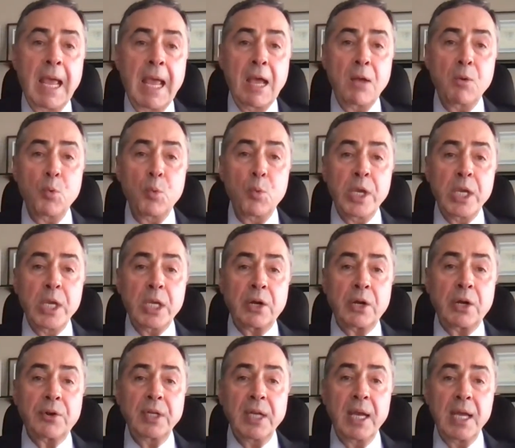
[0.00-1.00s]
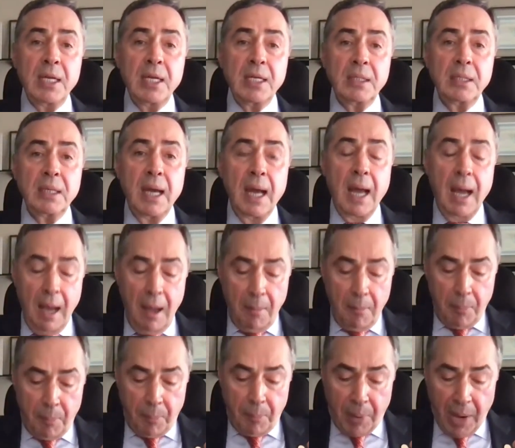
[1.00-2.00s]
And we created
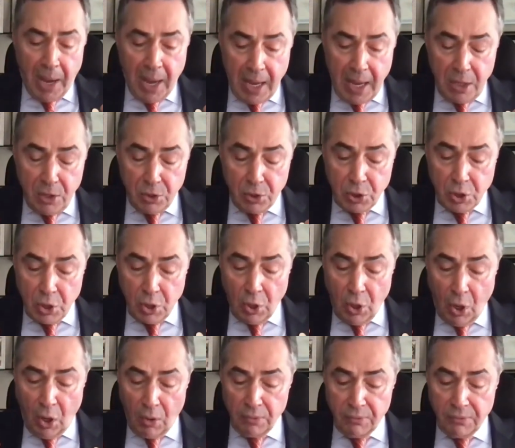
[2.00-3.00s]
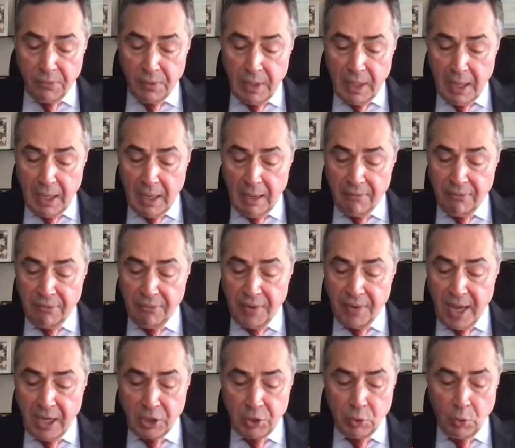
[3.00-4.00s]
a page called
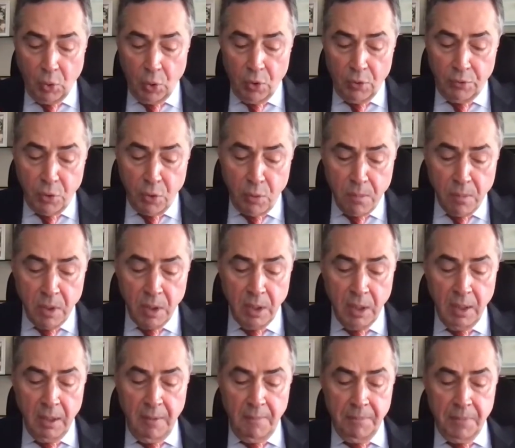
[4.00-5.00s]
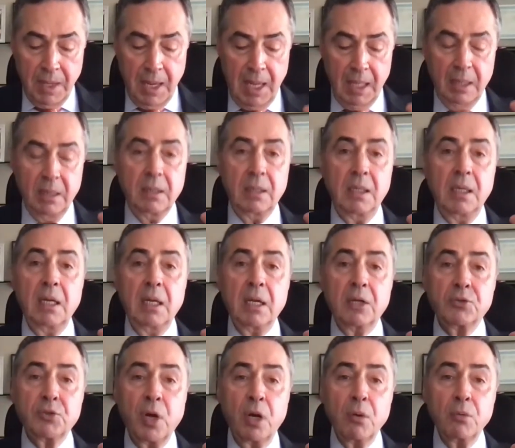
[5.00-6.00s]
Fact or Rumor at the
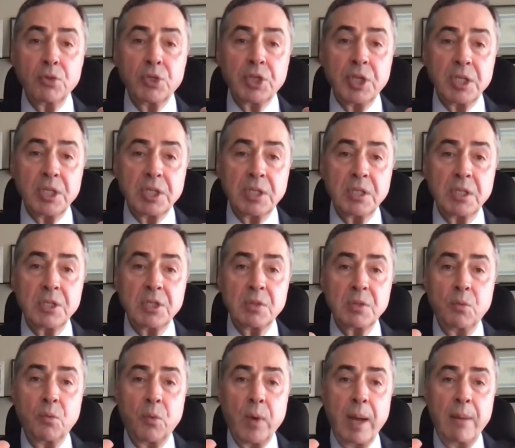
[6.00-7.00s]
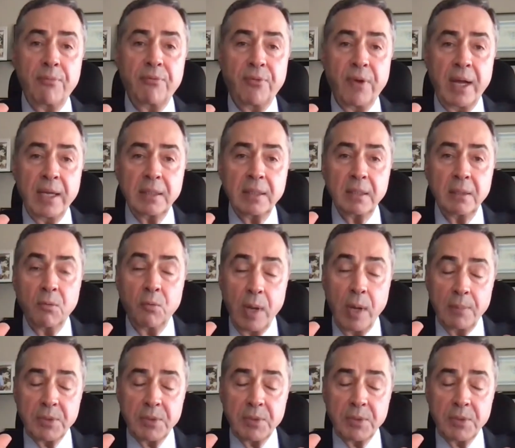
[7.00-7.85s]
Electoral Justice website,